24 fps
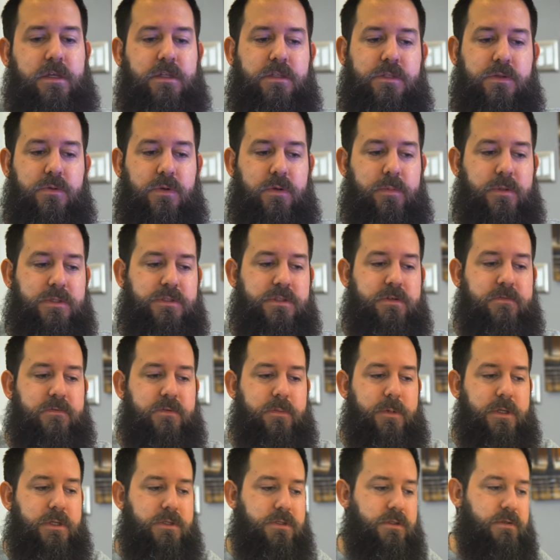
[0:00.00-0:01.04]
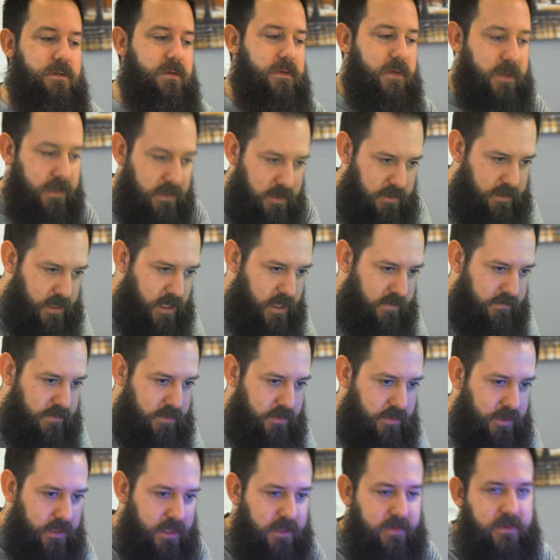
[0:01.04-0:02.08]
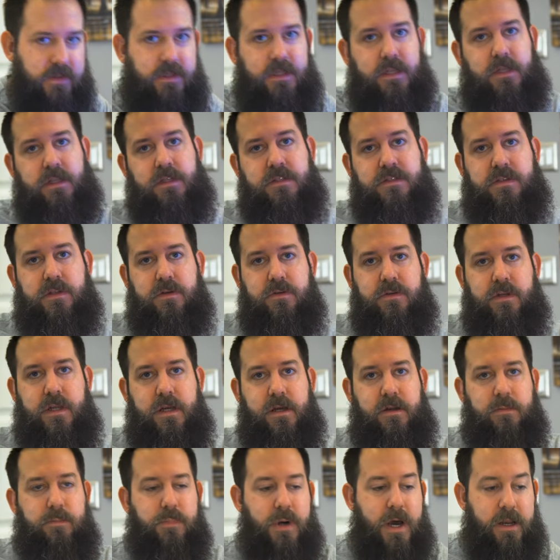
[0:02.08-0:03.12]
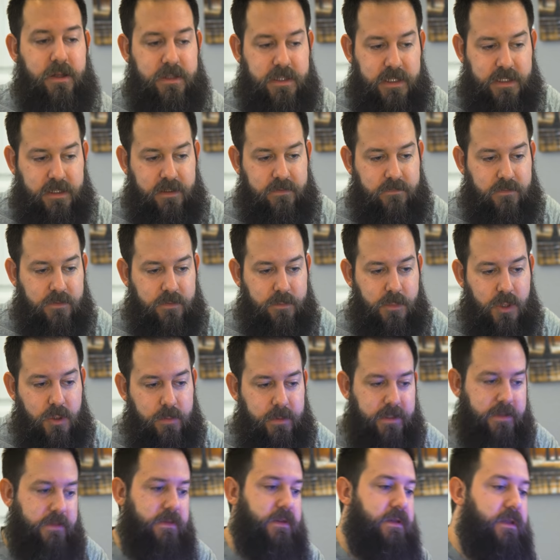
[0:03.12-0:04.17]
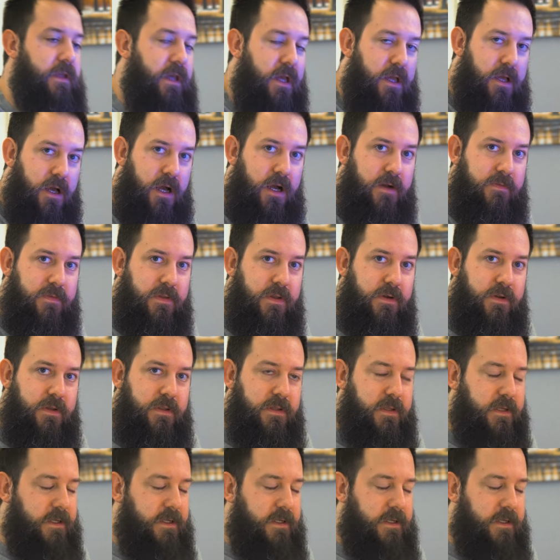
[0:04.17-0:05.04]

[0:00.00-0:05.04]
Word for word: doing a bunch of information and then offloading it and then getting slowed down, bottlenecking for a moment, and then offloading.